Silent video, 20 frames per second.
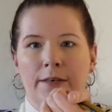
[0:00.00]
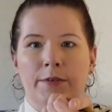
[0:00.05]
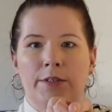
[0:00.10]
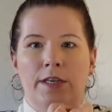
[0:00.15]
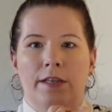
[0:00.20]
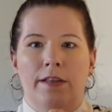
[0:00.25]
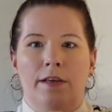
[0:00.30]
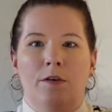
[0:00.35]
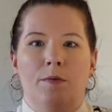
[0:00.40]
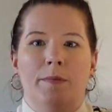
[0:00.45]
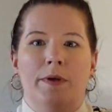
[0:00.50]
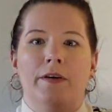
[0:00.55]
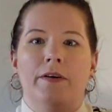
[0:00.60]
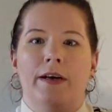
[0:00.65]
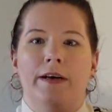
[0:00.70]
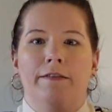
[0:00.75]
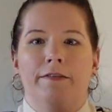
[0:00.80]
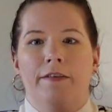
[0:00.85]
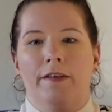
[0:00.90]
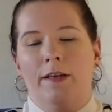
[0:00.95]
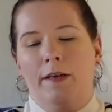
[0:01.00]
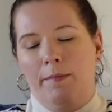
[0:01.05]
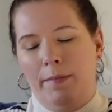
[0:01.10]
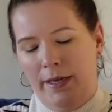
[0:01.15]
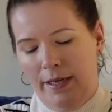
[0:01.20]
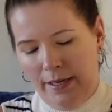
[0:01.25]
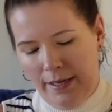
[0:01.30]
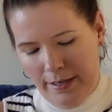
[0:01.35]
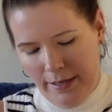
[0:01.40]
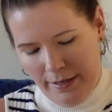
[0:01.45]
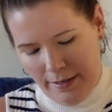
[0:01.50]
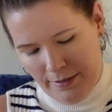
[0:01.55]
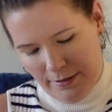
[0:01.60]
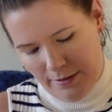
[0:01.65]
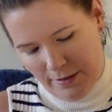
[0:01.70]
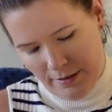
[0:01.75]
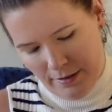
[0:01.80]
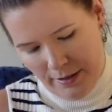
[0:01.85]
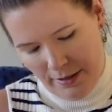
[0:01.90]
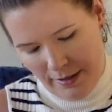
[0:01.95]
which I think will be great for like my keys or
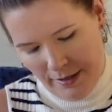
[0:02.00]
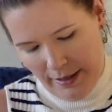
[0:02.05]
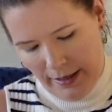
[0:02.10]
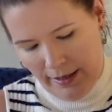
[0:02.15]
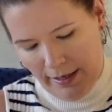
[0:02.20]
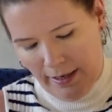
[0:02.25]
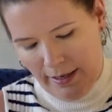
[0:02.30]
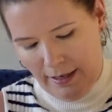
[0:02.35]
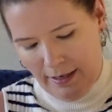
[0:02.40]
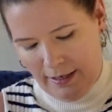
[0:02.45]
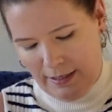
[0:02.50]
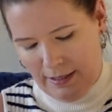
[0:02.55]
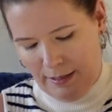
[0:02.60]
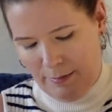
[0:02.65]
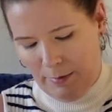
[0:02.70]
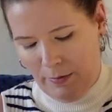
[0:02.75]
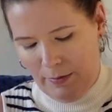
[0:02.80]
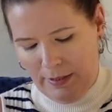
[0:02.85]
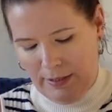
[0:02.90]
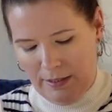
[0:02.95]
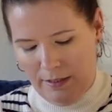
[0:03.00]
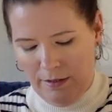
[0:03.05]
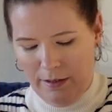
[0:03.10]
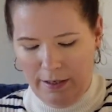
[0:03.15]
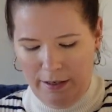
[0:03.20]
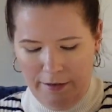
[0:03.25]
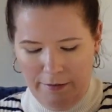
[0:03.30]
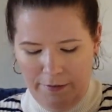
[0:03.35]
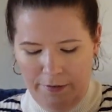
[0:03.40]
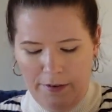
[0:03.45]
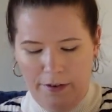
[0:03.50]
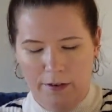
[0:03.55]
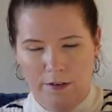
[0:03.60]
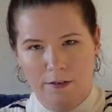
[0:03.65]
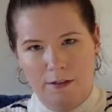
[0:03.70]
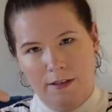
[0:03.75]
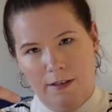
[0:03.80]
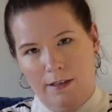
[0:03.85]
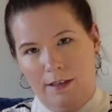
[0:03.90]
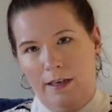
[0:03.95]
something like that, because I'm always looking for
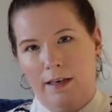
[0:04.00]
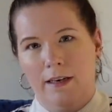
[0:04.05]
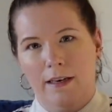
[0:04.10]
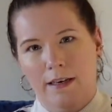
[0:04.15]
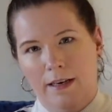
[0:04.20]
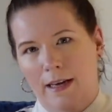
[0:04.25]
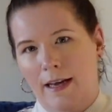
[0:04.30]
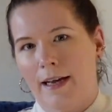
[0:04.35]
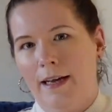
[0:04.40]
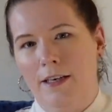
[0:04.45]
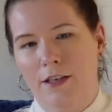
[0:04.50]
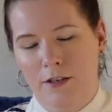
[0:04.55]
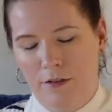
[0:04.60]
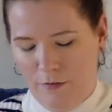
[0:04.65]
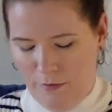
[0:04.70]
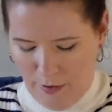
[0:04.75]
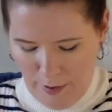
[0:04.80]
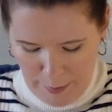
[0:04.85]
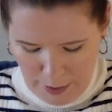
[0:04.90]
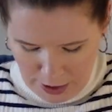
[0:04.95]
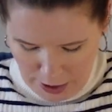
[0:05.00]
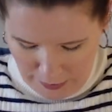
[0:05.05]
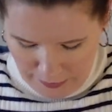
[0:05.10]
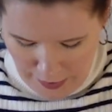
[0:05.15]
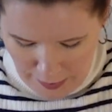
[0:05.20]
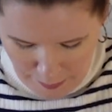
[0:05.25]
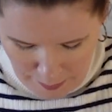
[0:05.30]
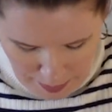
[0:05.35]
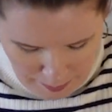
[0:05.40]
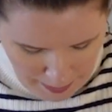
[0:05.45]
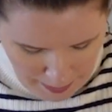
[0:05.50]
those and I hate rummaging around in my